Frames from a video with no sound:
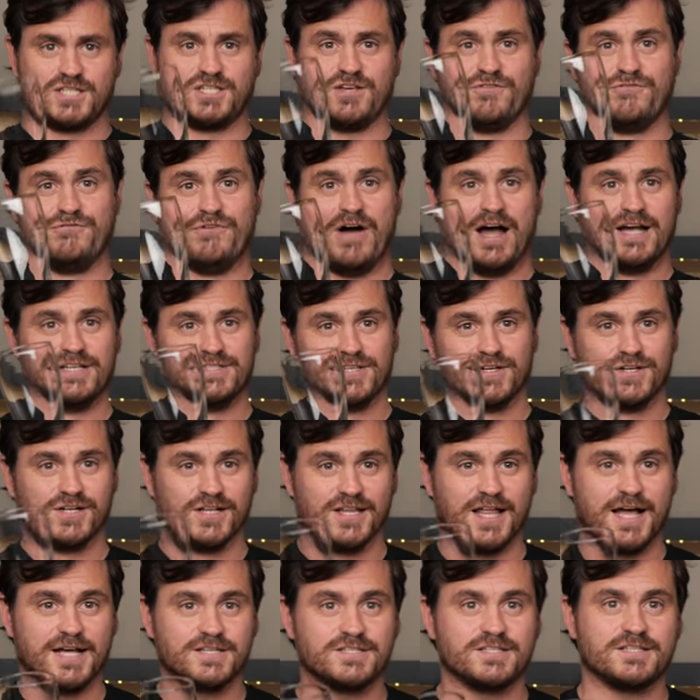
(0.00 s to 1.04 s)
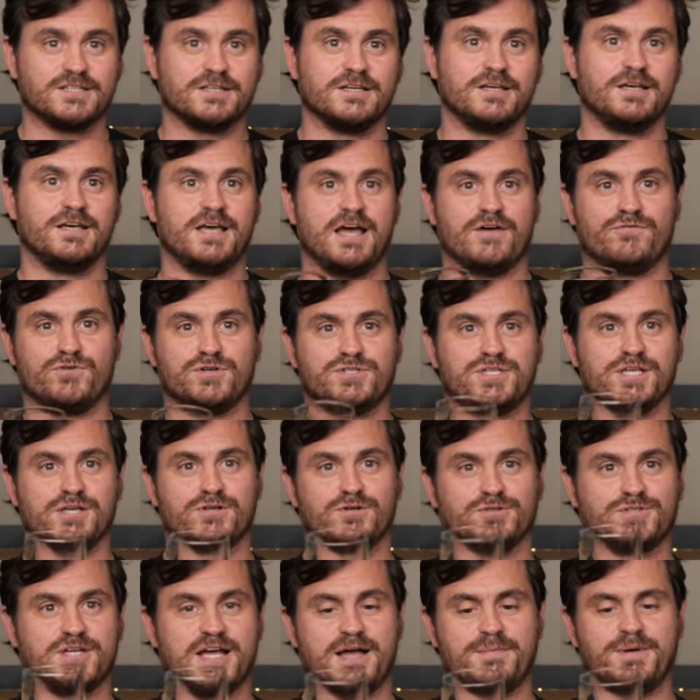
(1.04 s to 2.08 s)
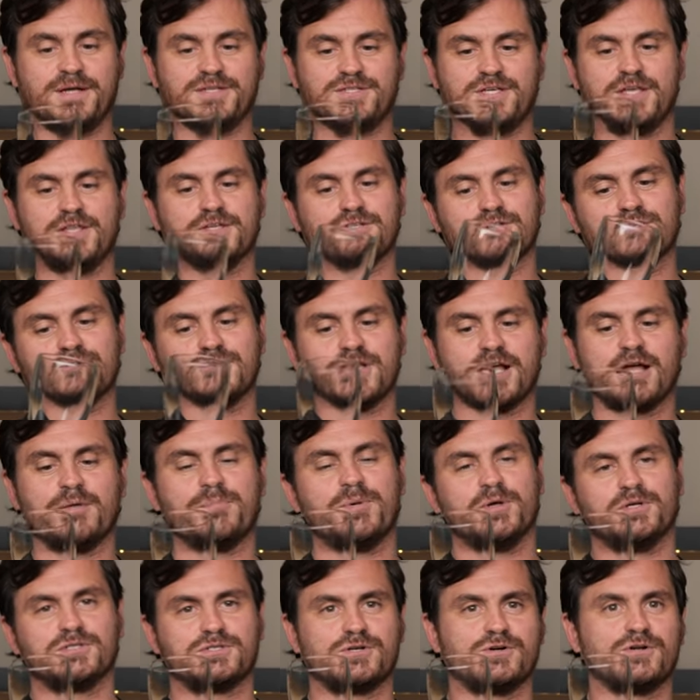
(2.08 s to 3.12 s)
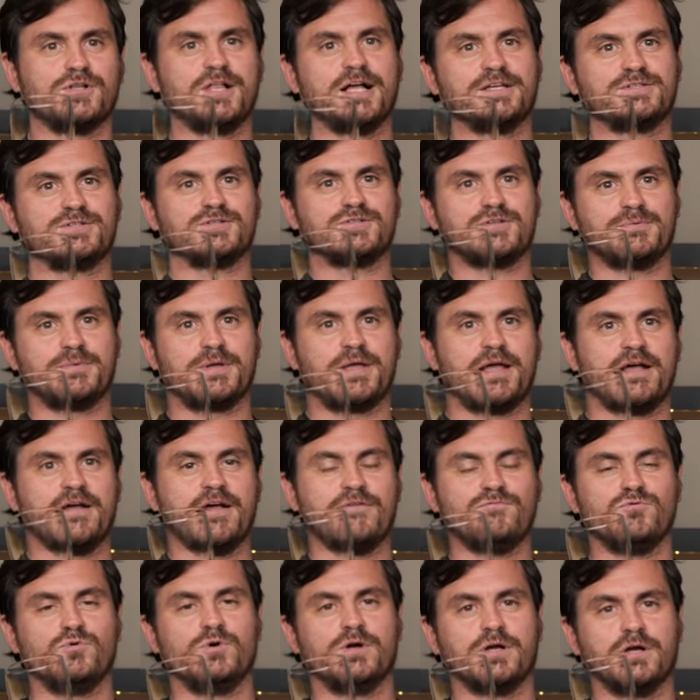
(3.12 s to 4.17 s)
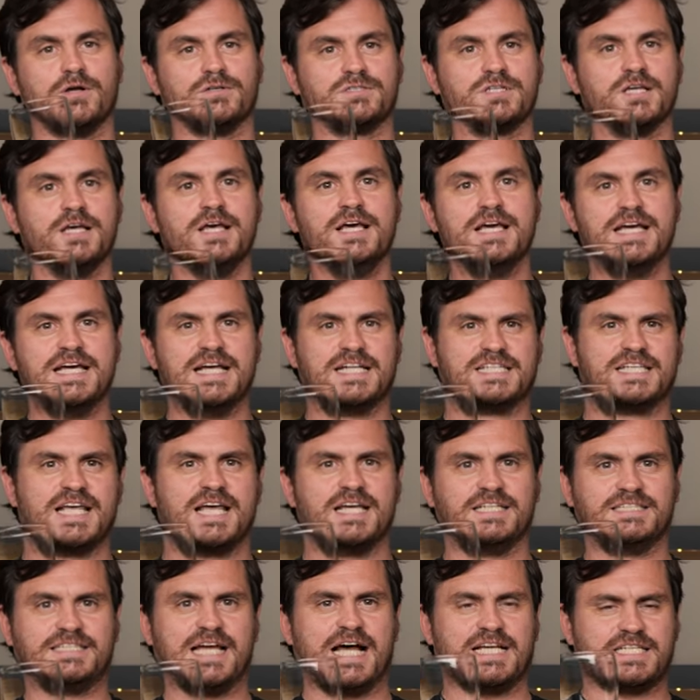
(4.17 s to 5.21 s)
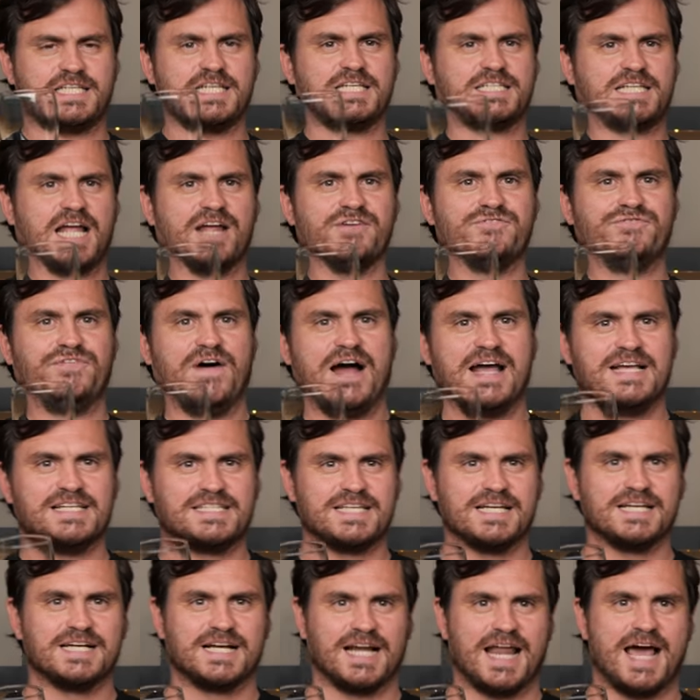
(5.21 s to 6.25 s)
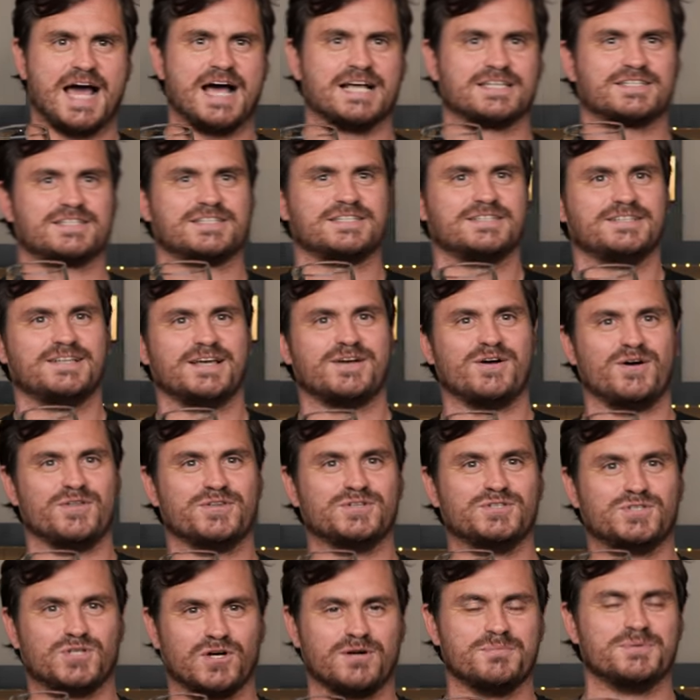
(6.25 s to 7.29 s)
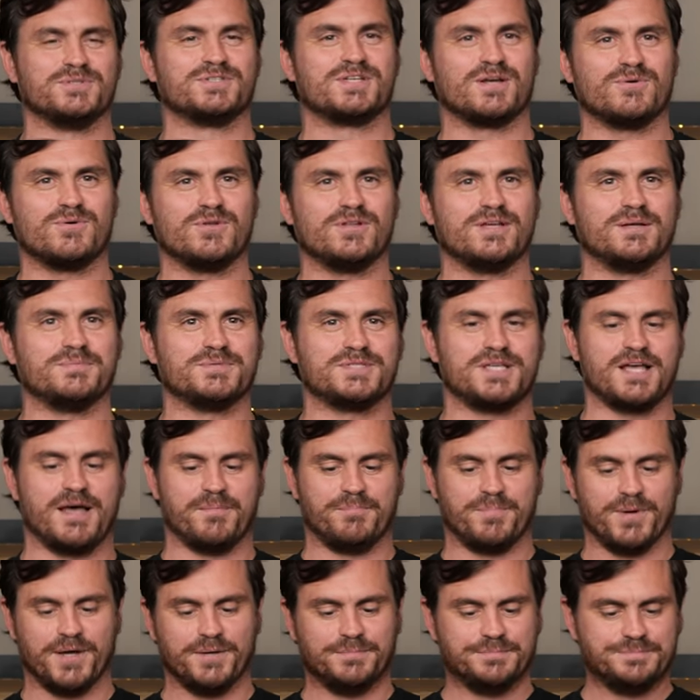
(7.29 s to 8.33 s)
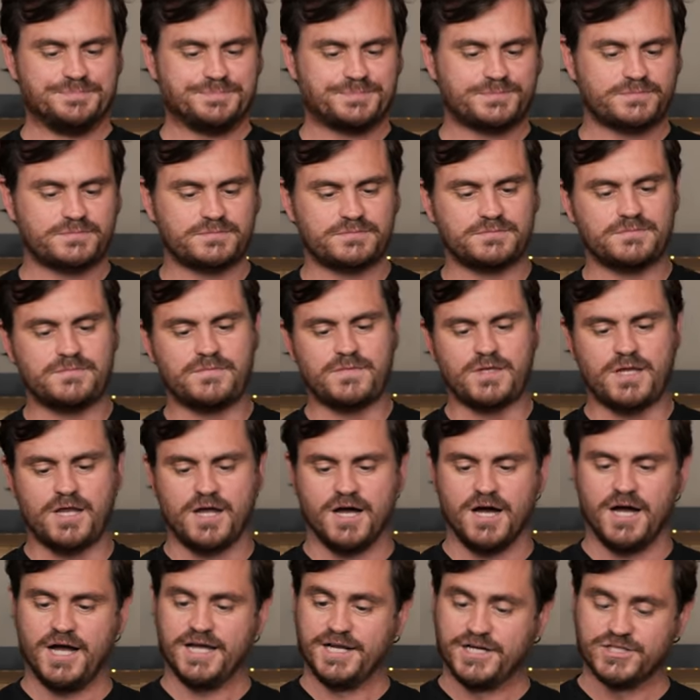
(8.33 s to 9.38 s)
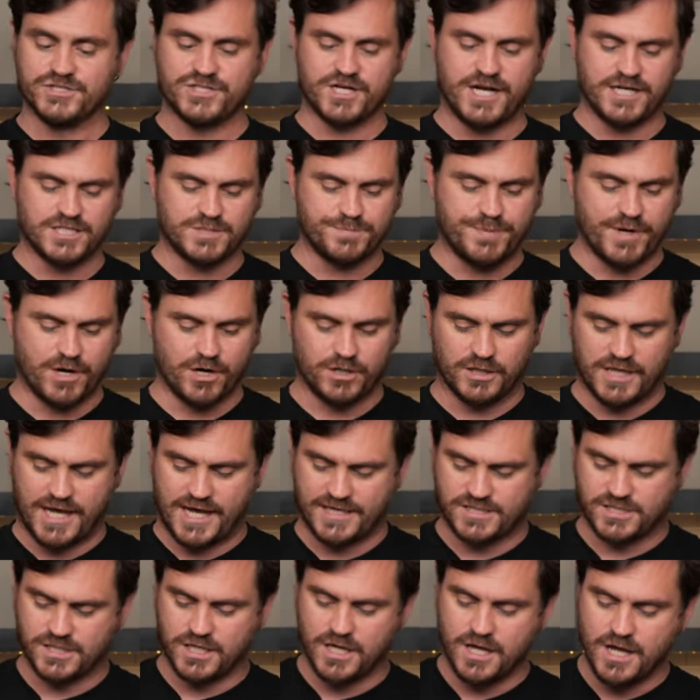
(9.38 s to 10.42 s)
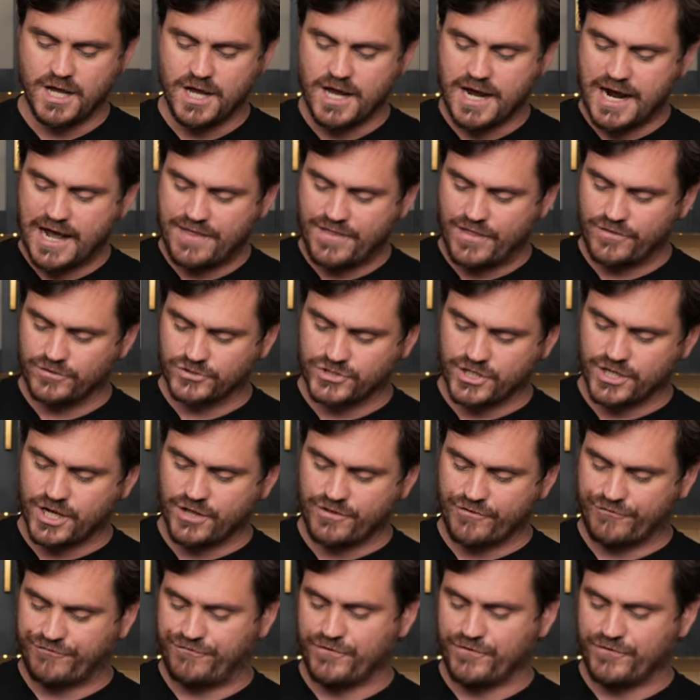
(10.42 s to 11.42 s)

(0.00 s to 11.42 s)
this a Weizen glass? Every single time I say this is like a Pilsner glass or something, everyone goes, it's Das ist ein Weizen glass. Like all the Germans get really upset, but it is a nice beer glass. And then there's another